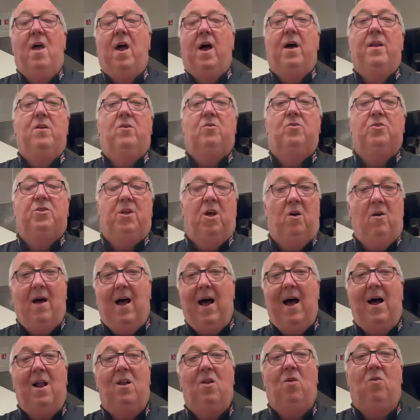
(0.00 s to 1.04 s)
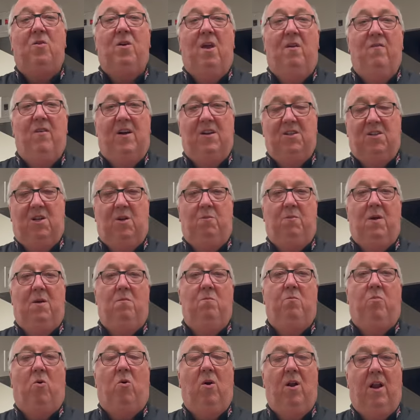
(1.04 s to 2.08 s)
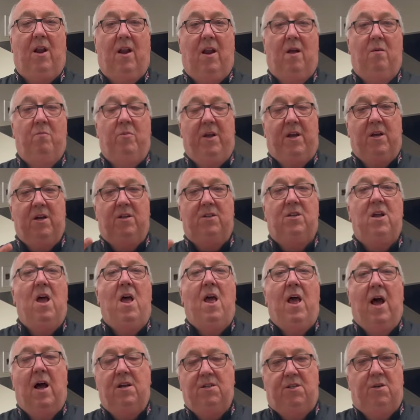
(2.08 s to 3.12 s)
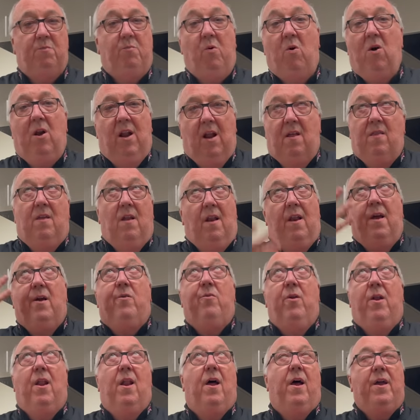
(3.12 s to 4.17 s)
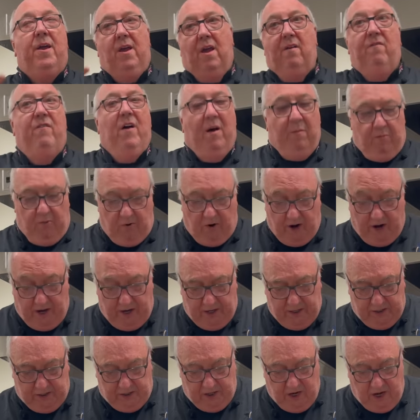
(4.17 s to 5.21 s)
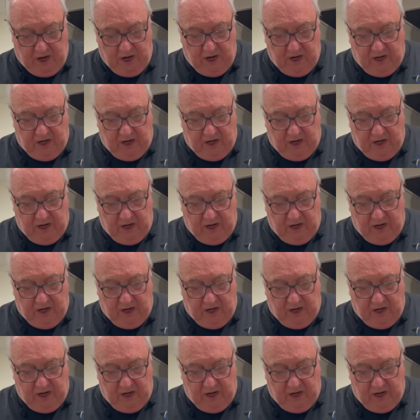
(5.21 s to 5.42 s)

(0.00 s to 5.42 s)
and also how long you've actually been boiling it, because as you boil it, the liquid like evaporates.